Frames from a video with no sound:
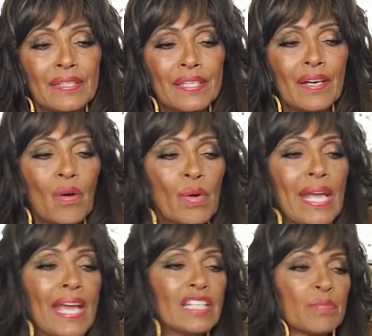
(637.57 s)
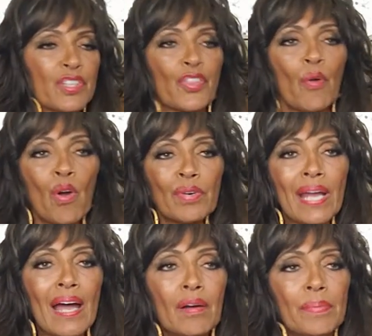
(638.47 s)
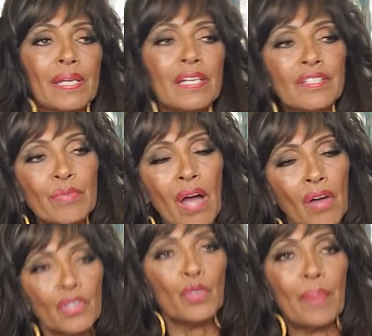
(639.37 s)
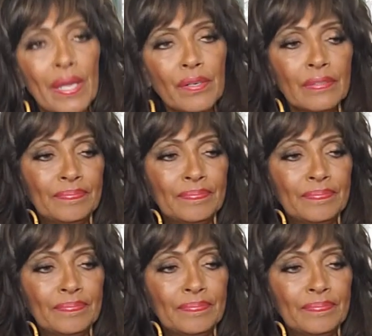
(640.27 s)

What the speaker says: the whole case was thrown out because we all knew better.